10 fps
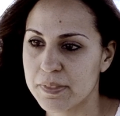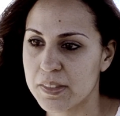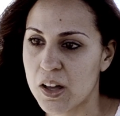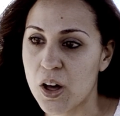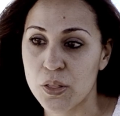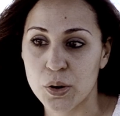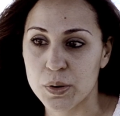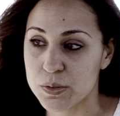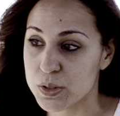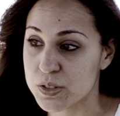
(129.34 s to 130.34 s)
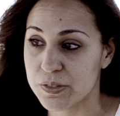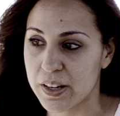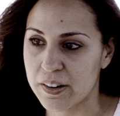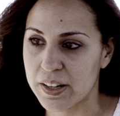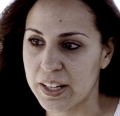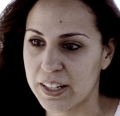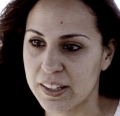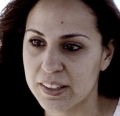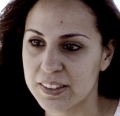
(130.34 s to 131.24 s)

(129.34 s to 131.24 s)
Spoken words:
Although it was very